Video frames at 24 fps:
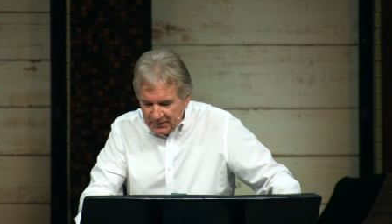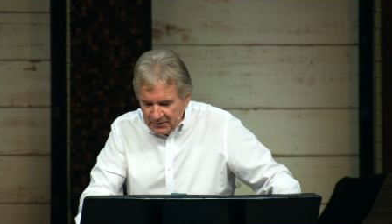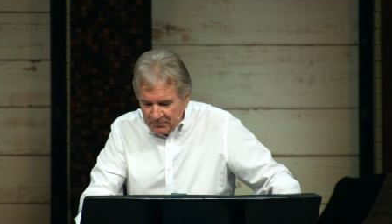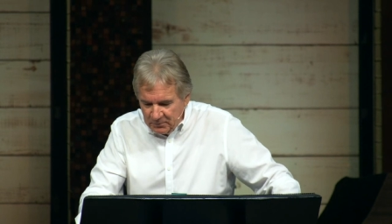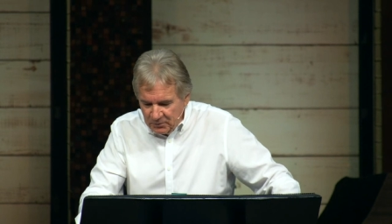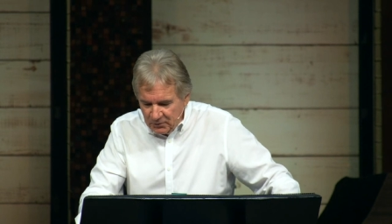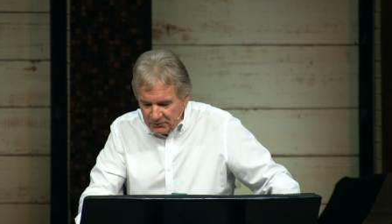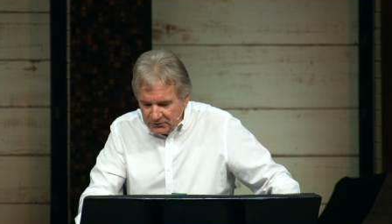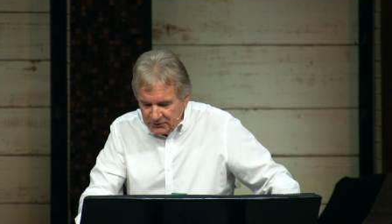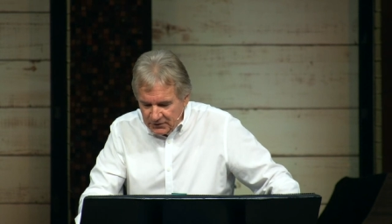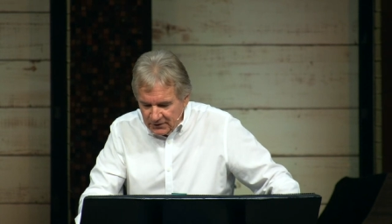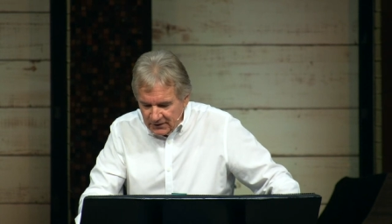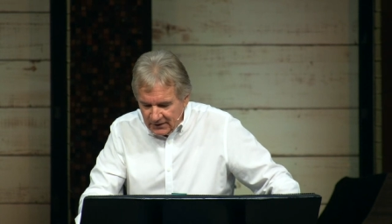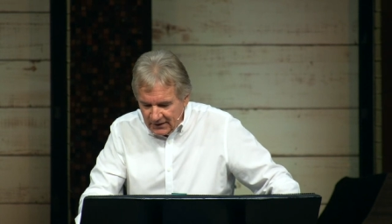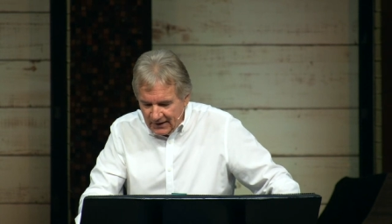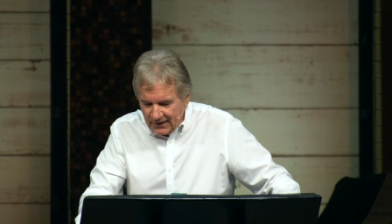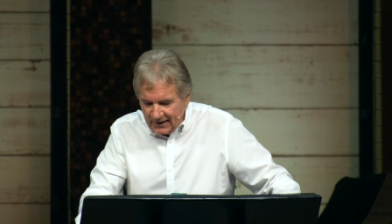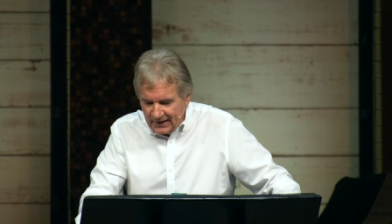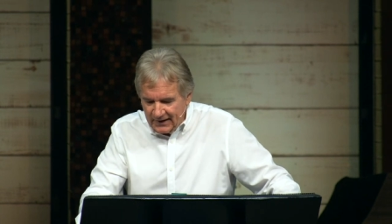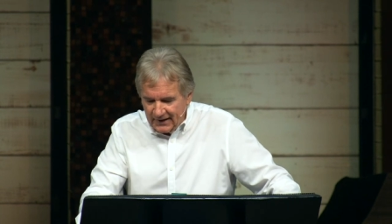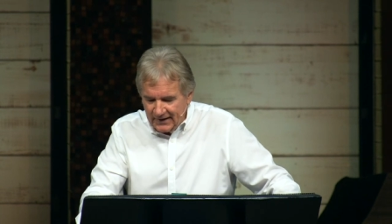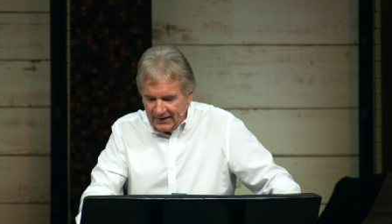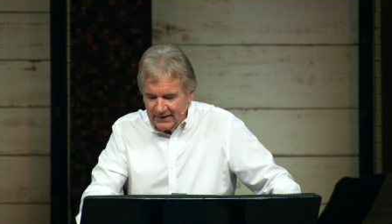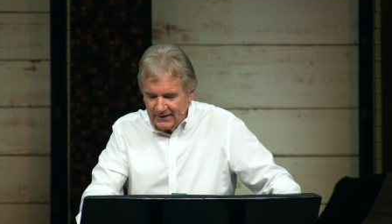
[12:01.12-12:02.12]
people to
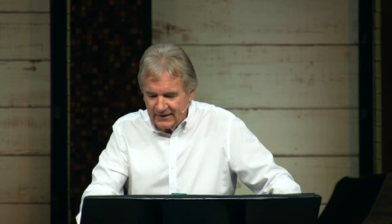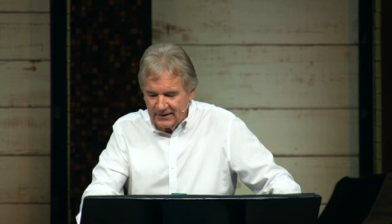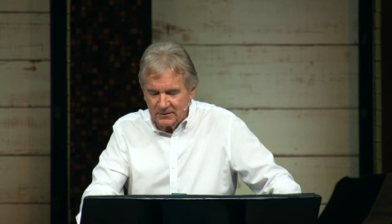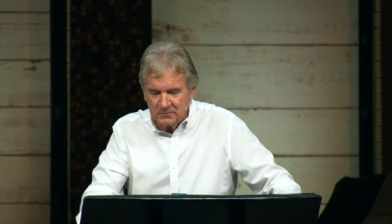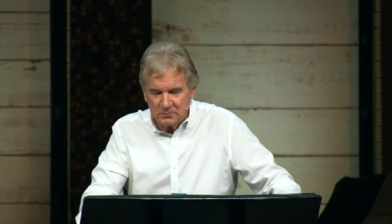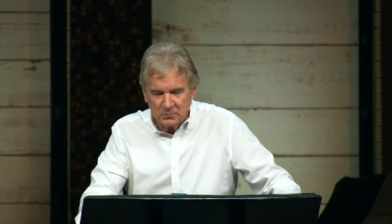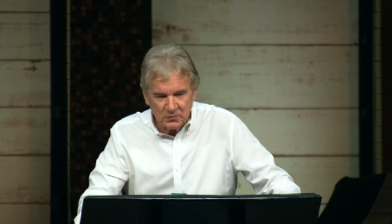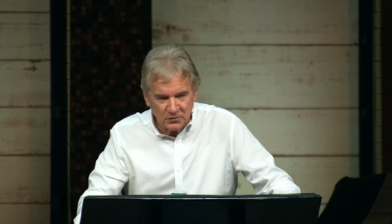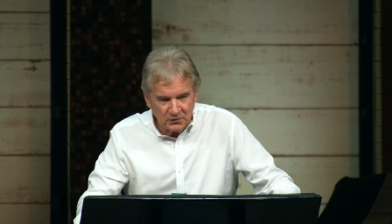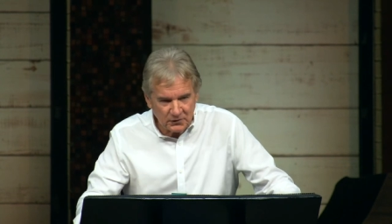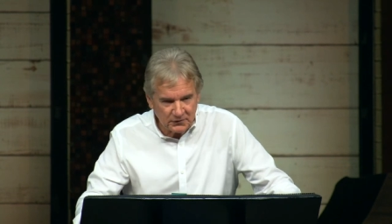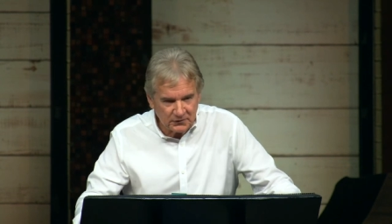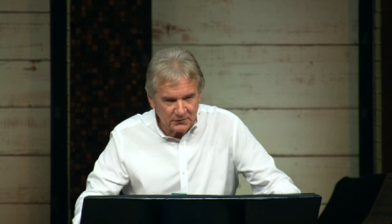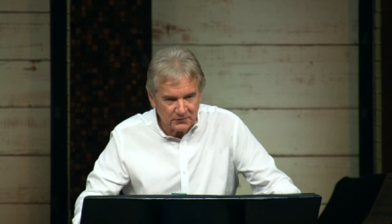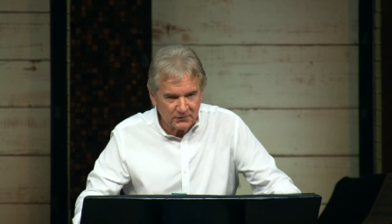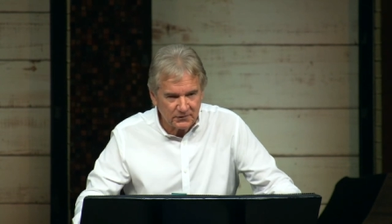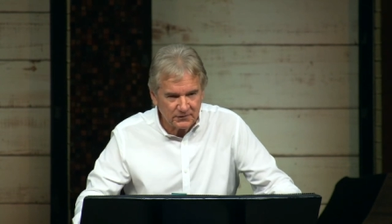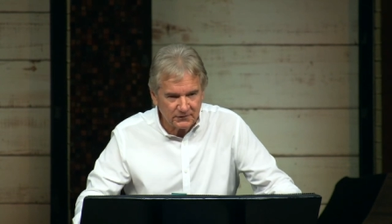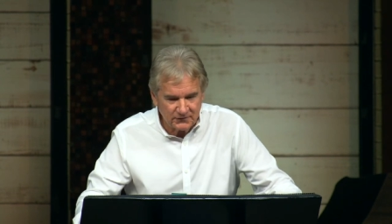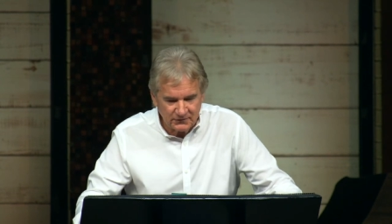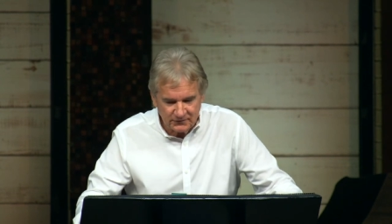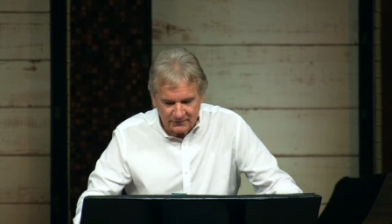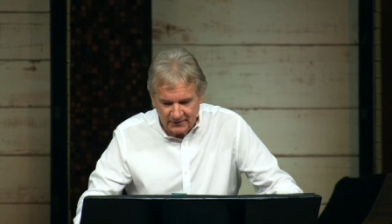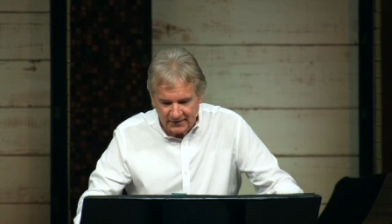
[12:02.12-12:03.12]
lie and murder
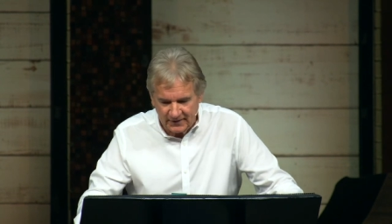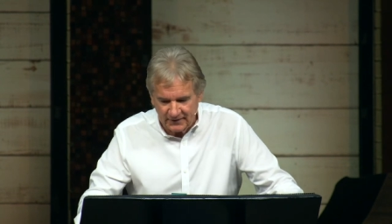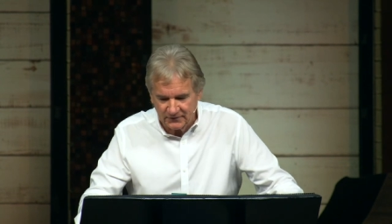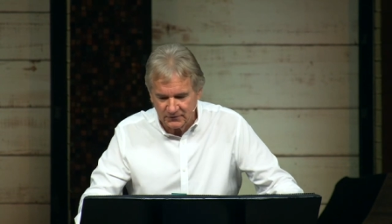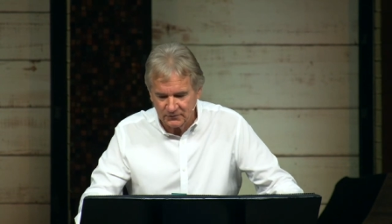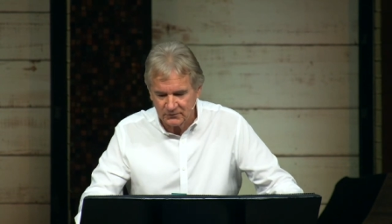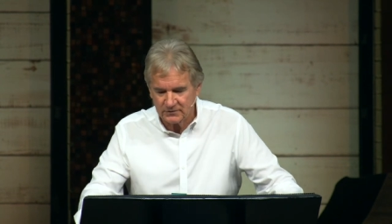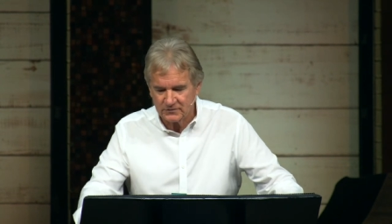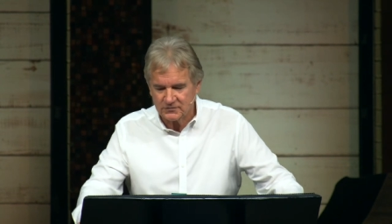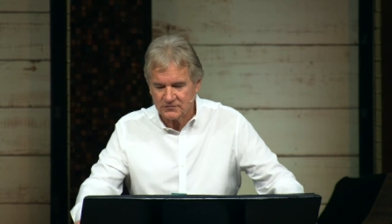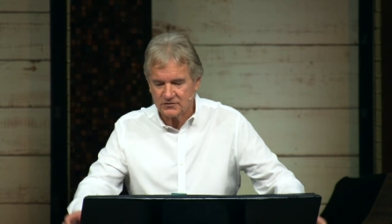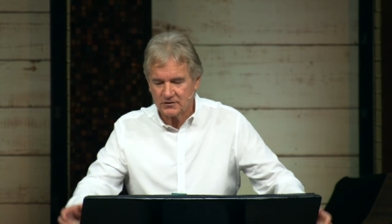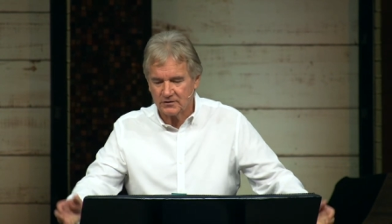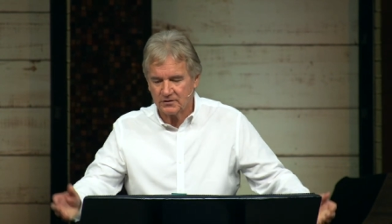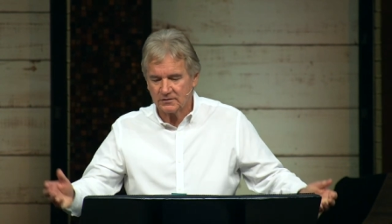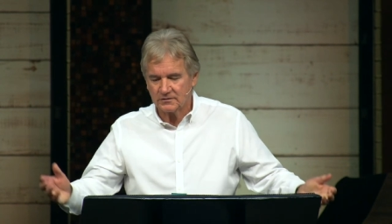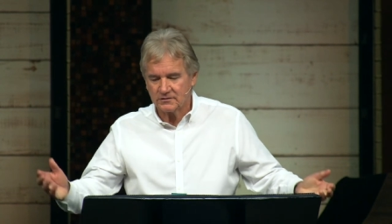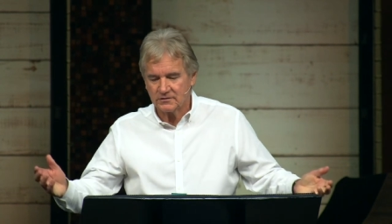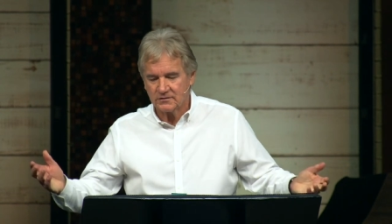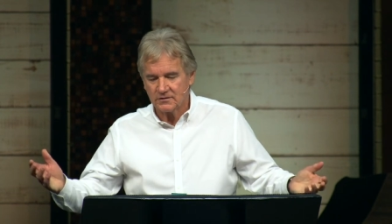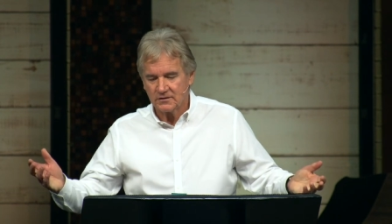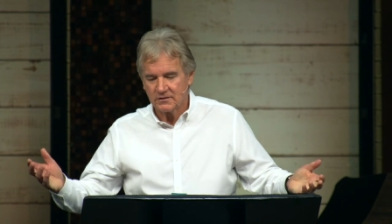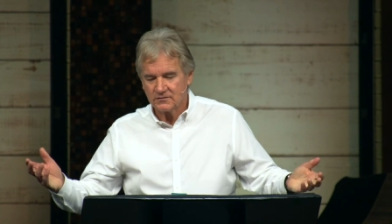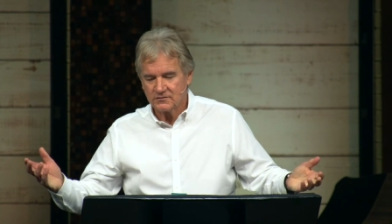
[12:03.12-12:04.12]
and slander. In
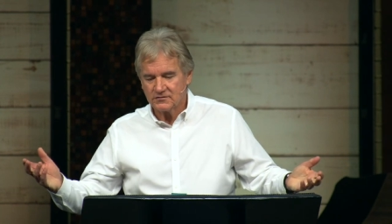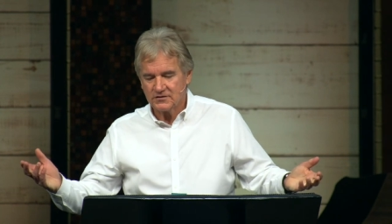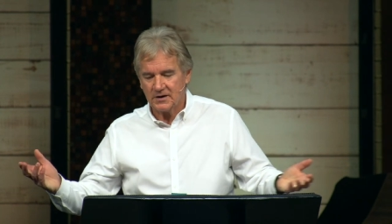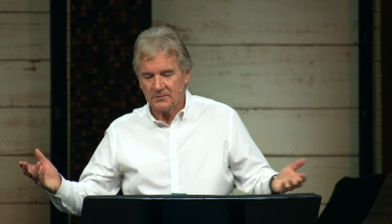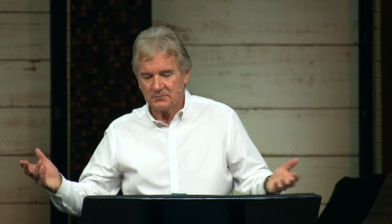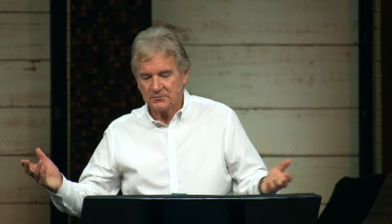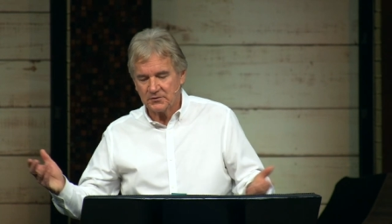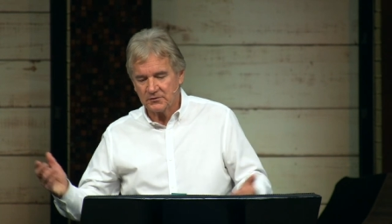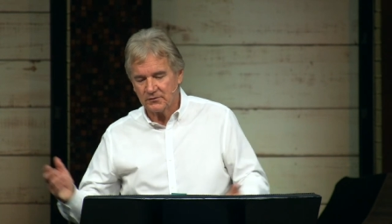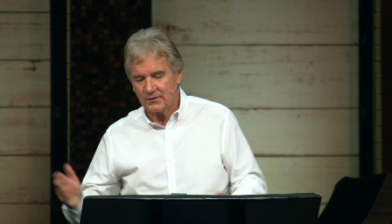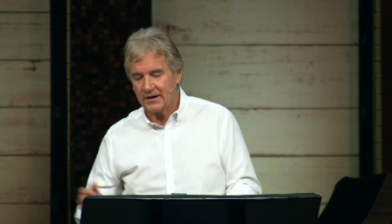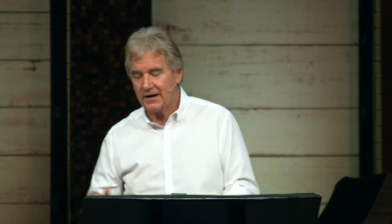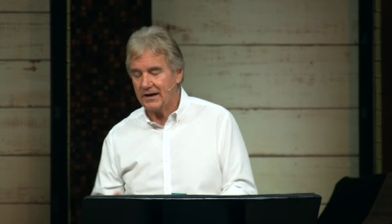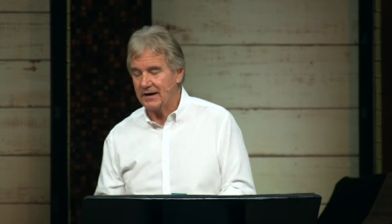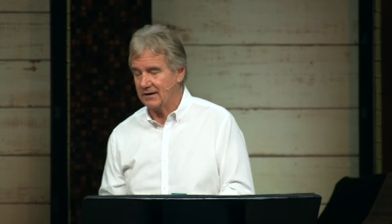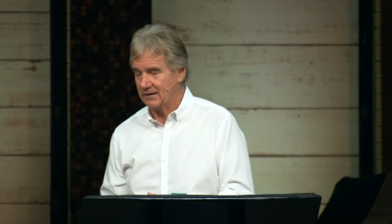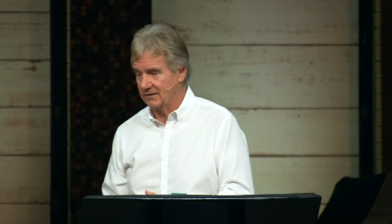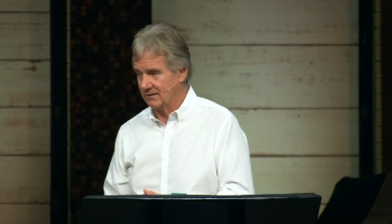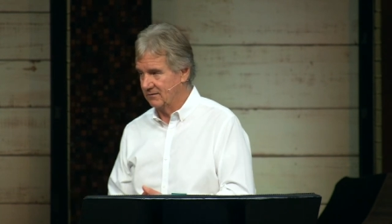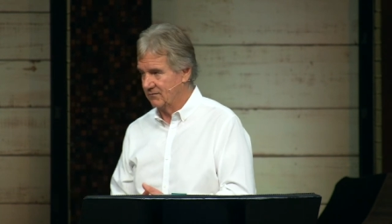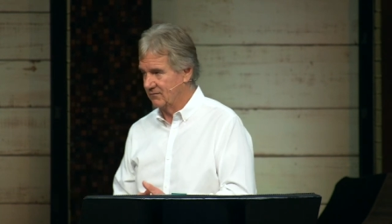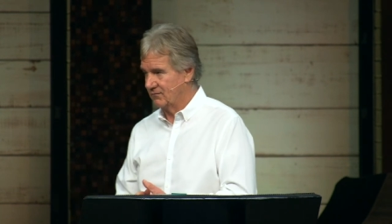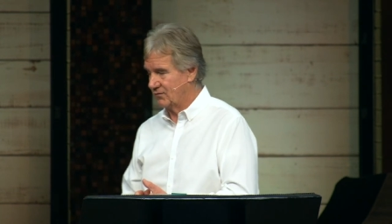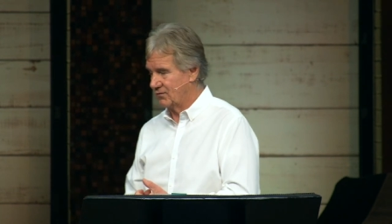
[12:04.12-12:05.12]
John chapter 8,
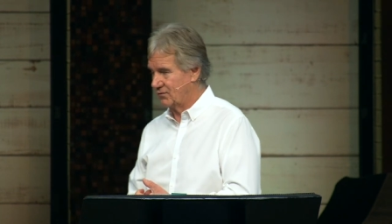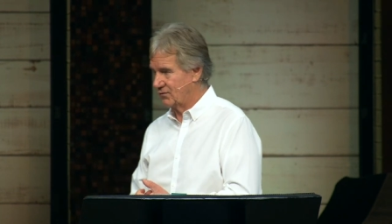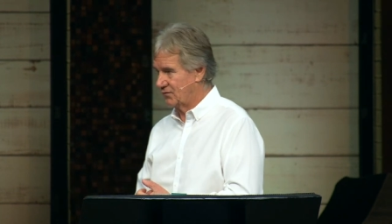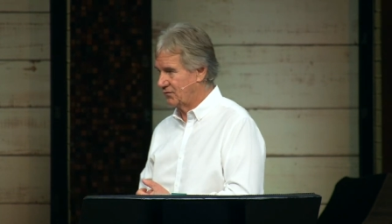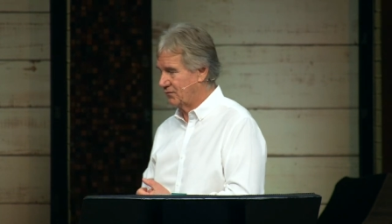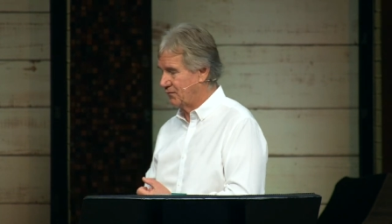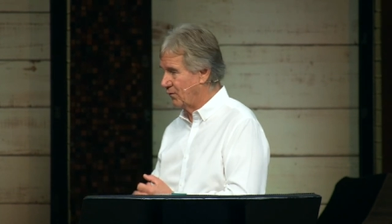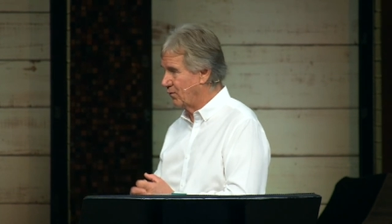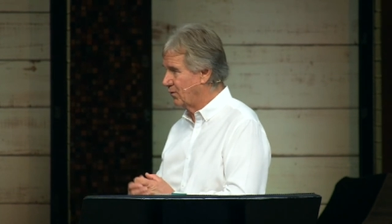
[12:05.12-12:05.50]
verse